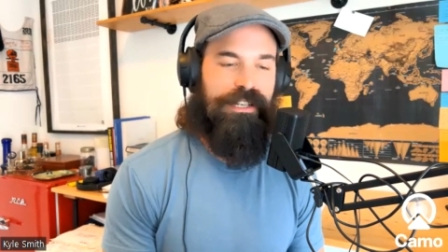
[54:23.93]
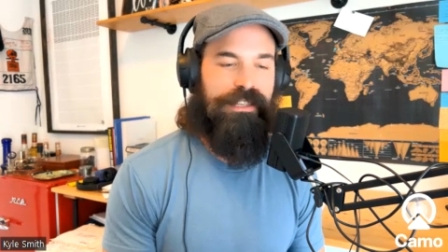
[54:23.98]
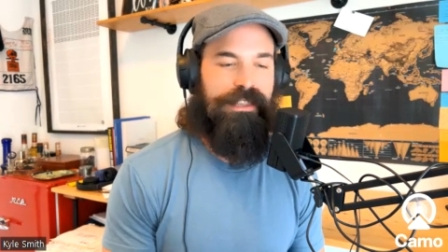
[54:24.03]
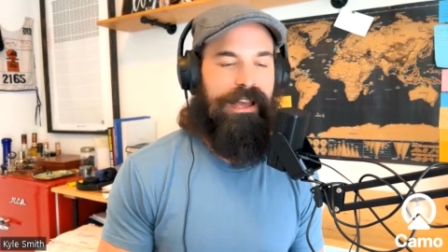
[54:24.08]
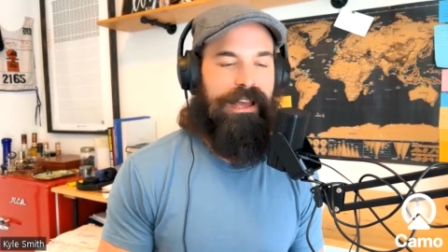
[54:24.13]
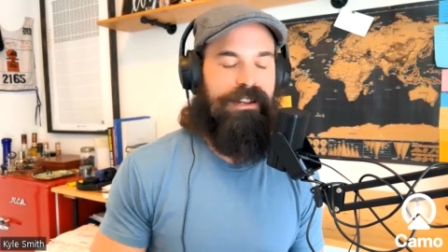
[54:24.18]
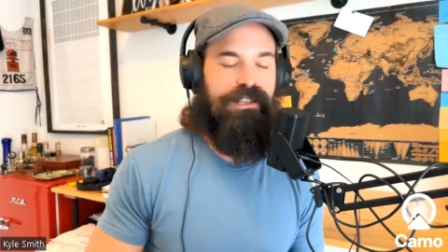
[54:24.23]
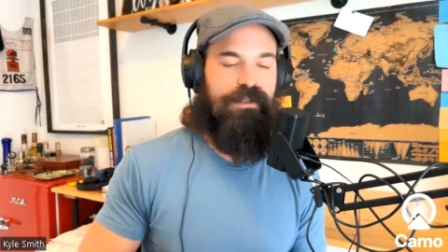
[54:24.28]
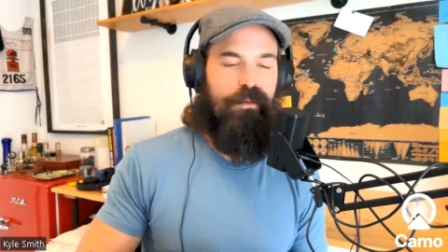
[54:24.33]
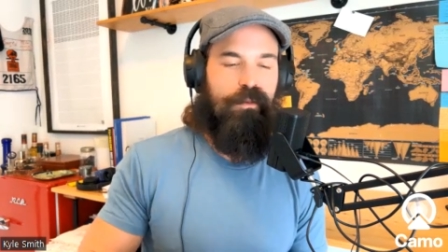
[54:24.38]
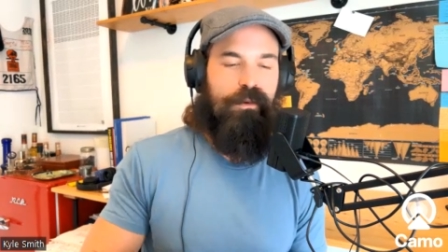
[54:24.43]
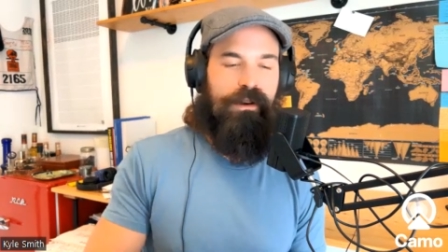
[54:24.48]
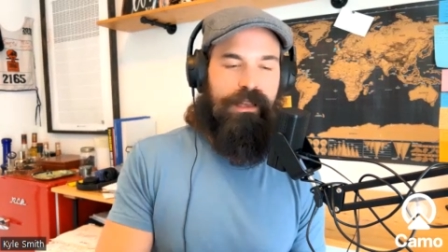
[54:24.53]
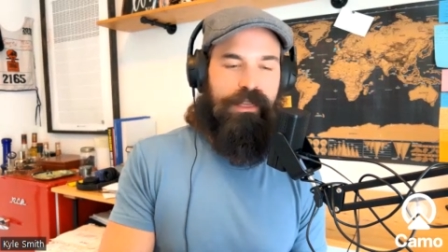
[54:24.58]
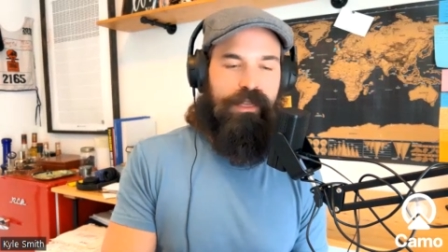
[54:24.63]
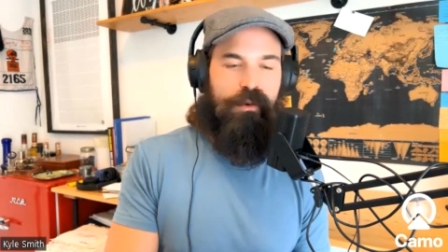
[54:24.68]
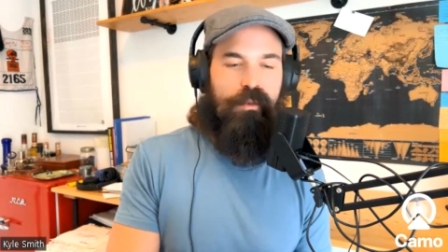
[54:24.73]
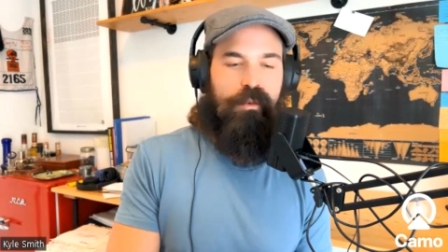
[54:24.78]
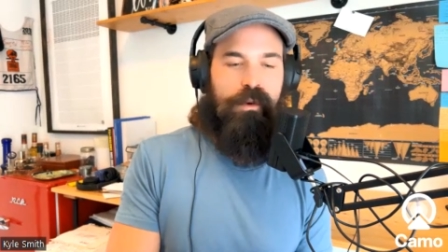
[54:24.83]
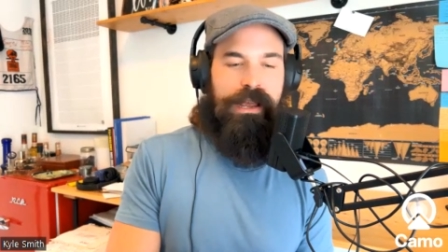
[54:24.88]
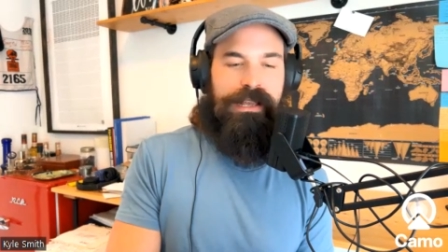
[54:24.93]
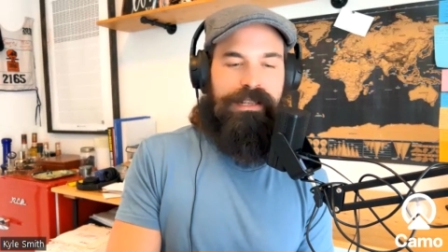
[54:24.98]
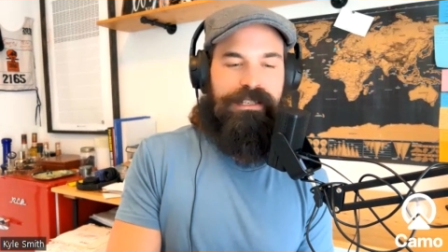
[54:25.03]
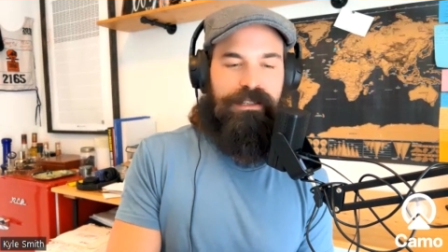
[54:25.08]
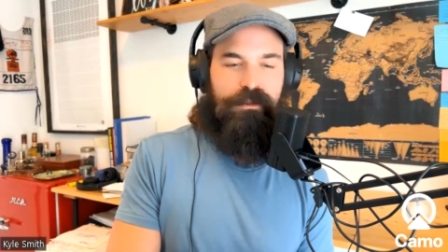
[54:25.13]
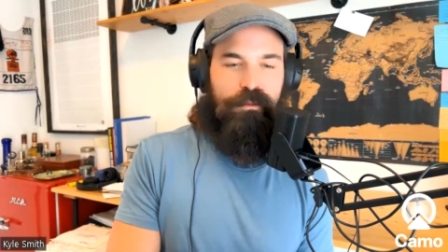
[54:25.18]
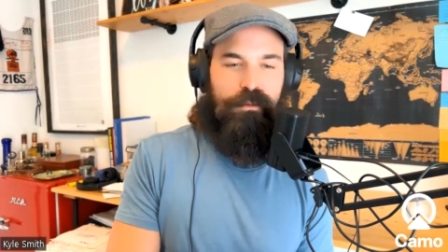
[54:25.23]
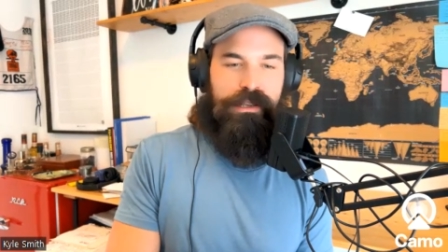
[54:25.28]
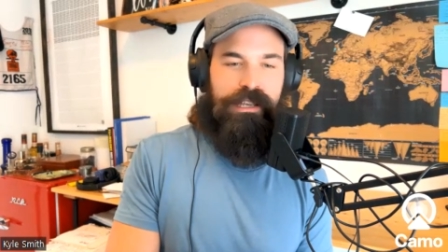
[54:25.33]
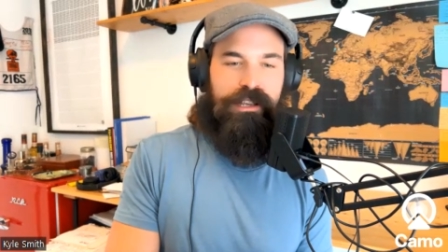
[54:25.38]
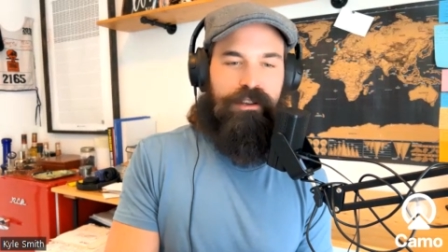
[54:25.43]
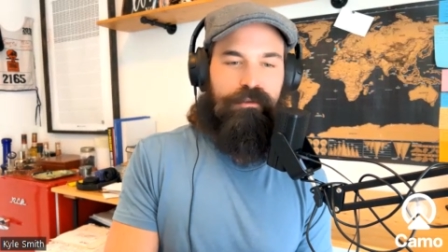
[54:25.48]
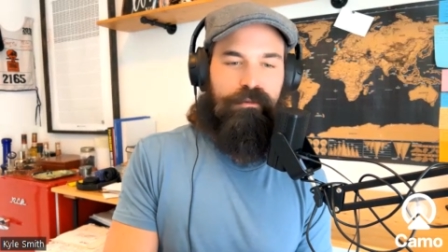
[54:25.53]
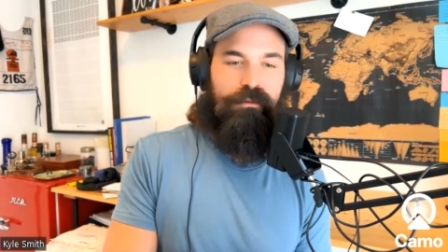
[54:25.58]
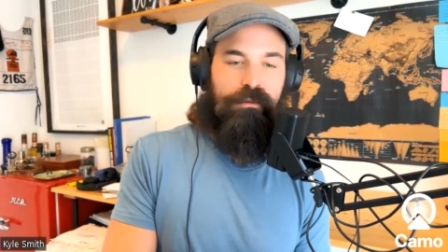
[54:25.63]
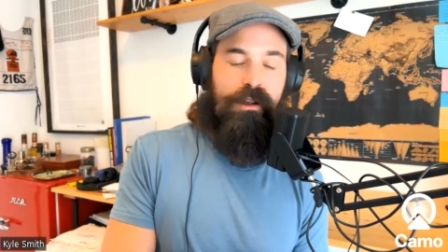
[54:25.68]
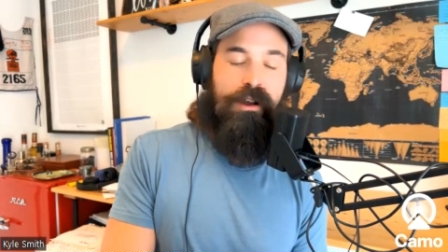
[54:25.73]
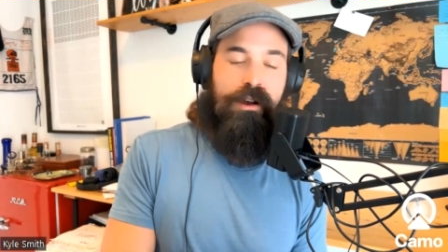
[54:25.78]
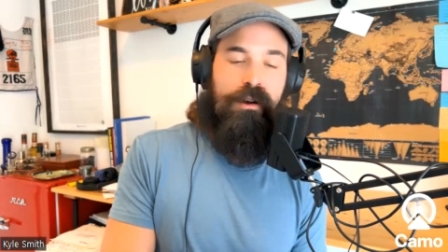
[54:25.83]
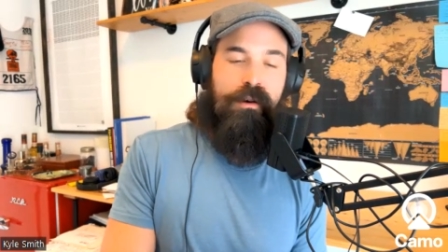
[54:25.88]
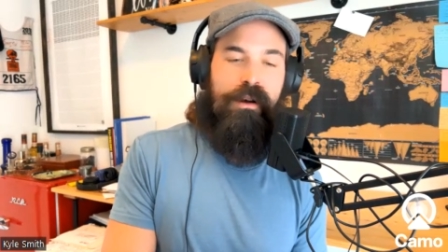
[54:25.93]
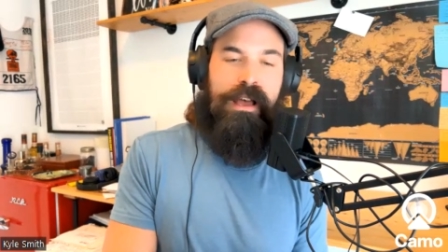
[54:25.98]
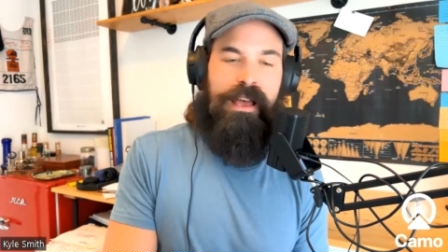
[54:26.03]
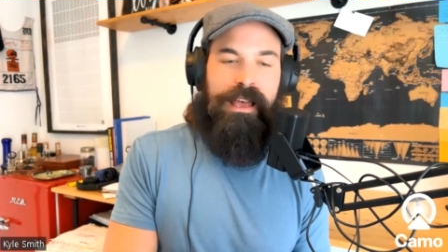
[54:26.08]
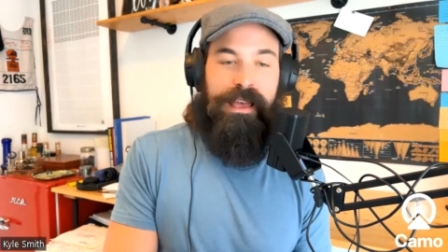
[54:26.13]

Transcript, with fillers: That is one of the ways that we grow.